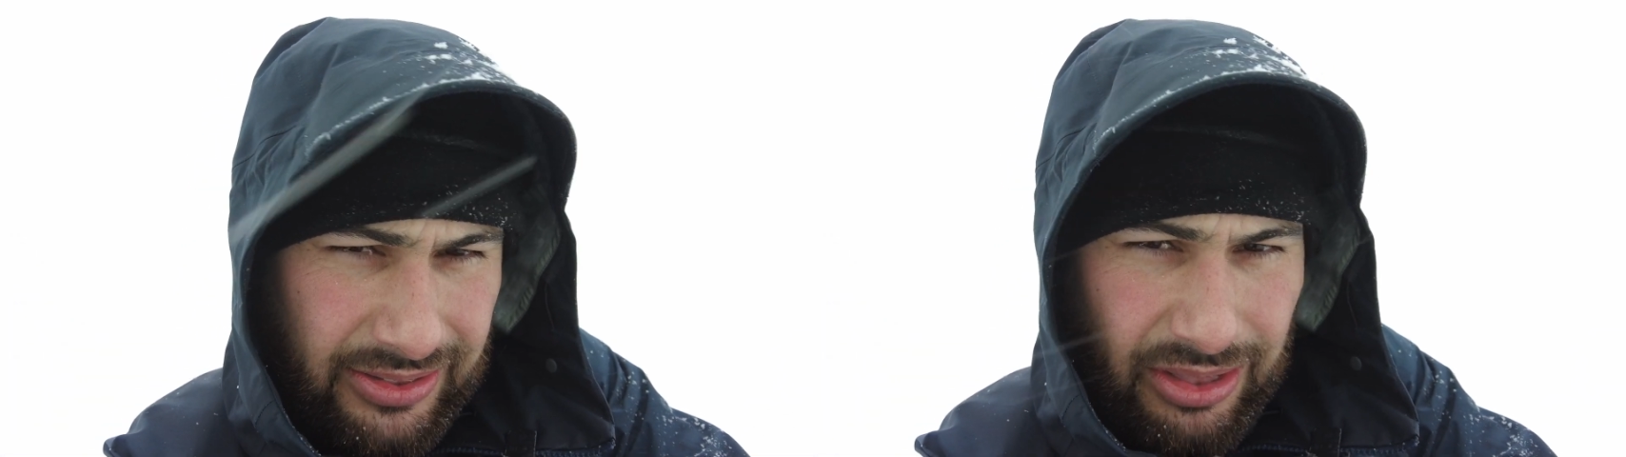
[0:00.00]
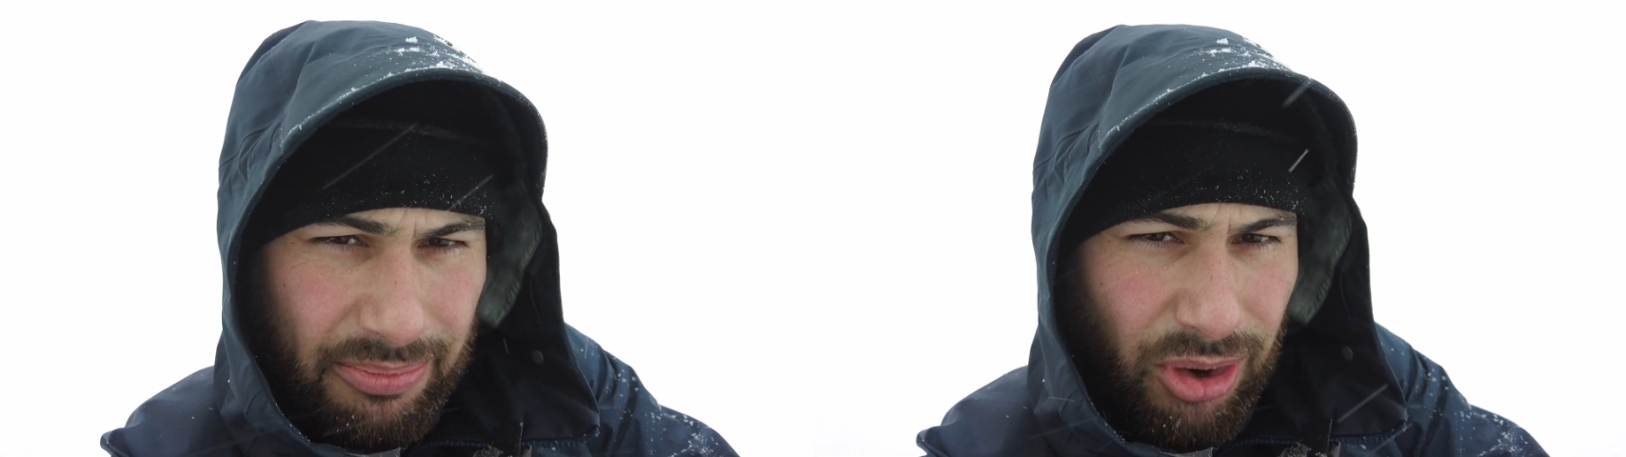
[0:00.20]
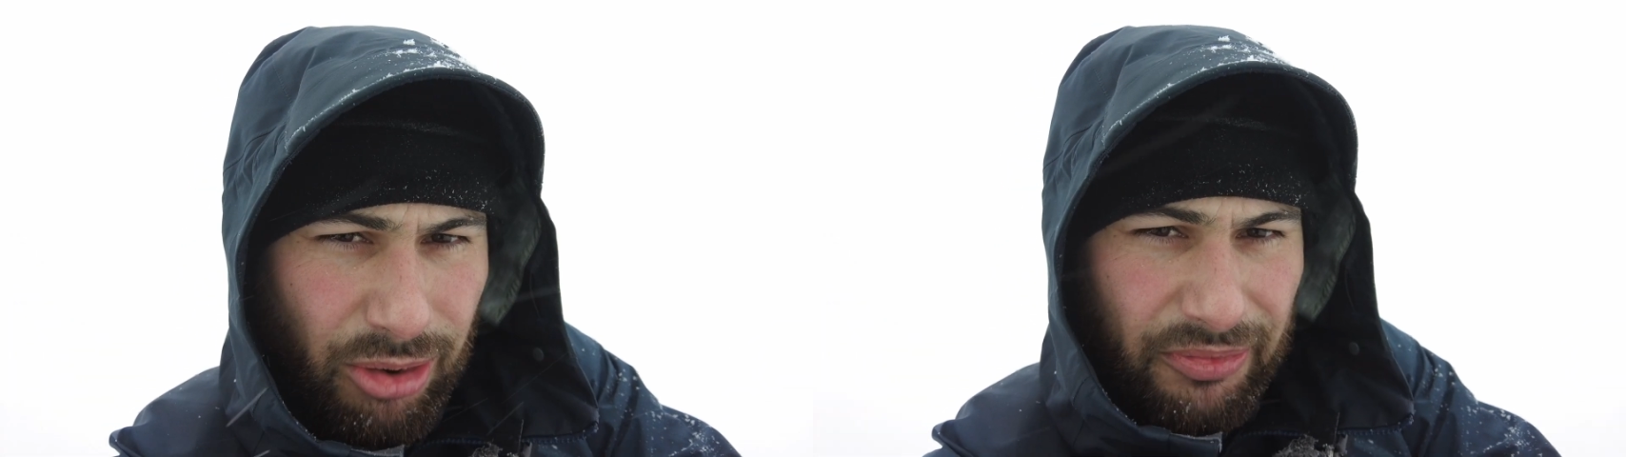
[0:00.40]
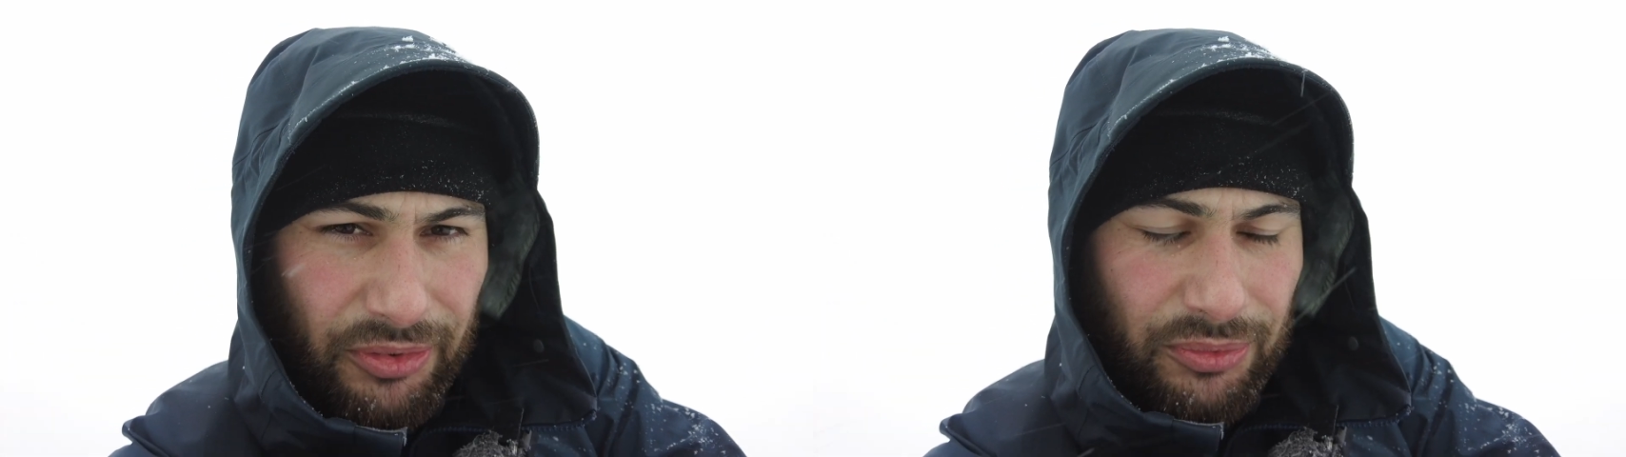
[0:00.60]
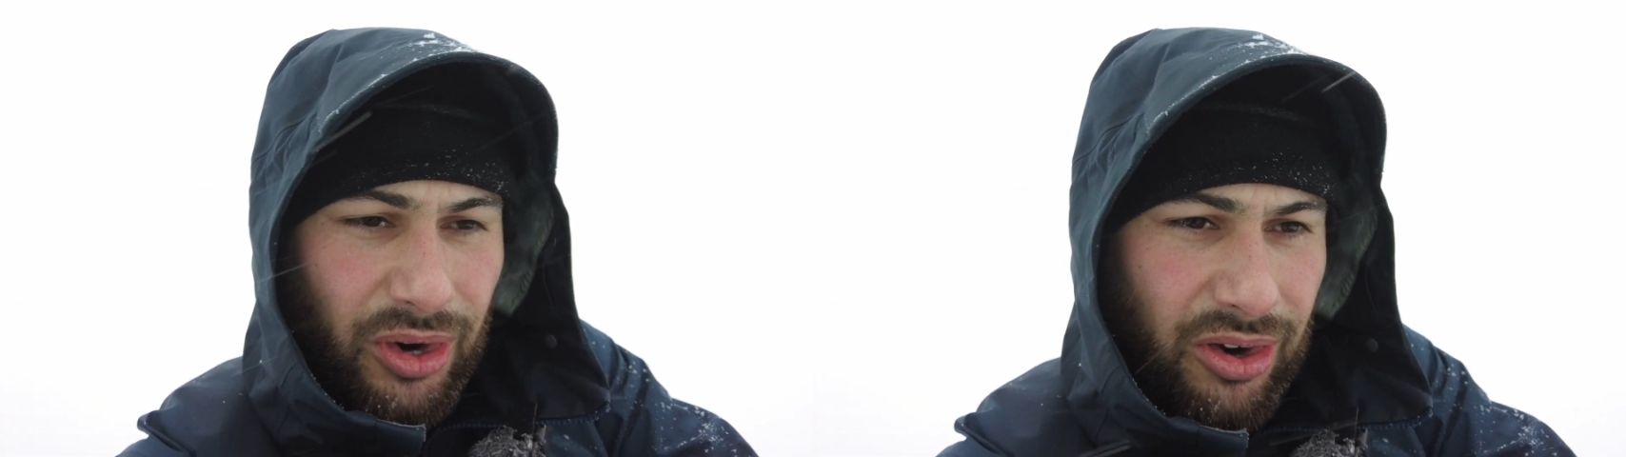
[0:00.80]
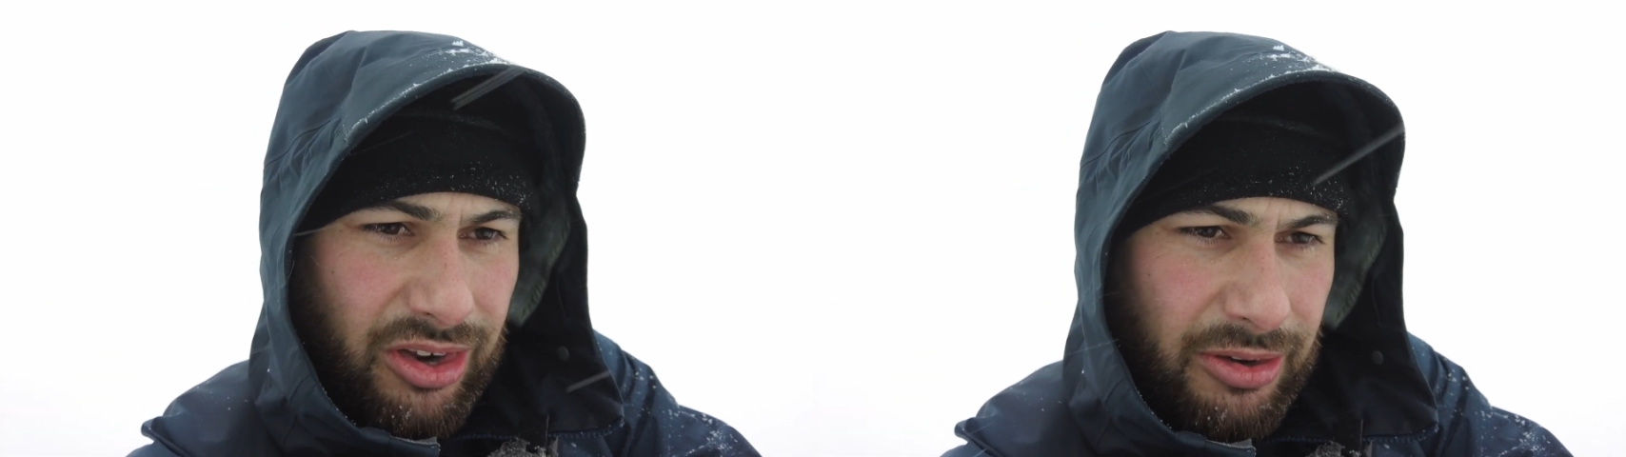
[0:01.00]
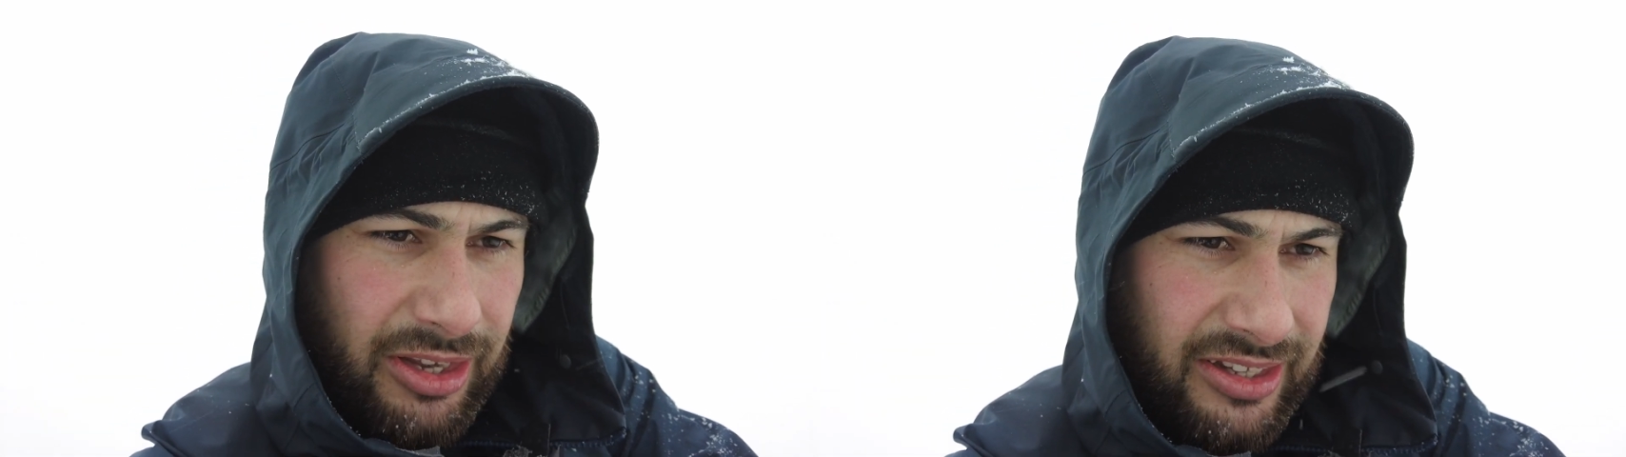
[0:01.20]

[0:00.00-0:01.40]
the bottom of a rock,